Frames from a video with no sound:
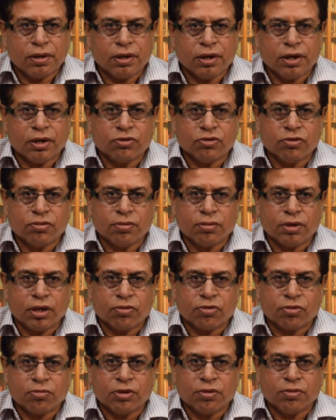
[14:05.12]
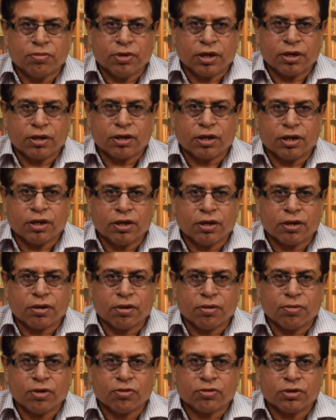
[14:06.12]
and you have to be very clear
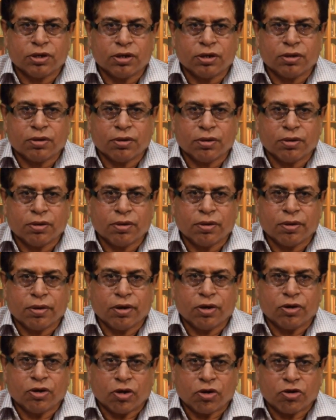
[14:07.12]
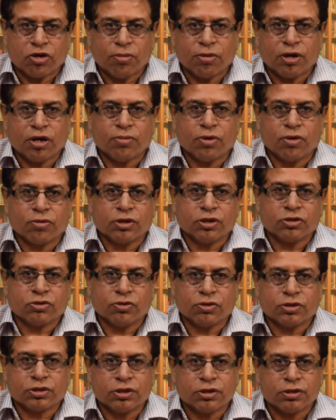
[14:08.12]
about the knowledgeable about the
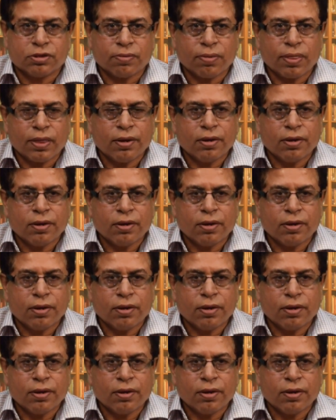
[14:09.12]
sources.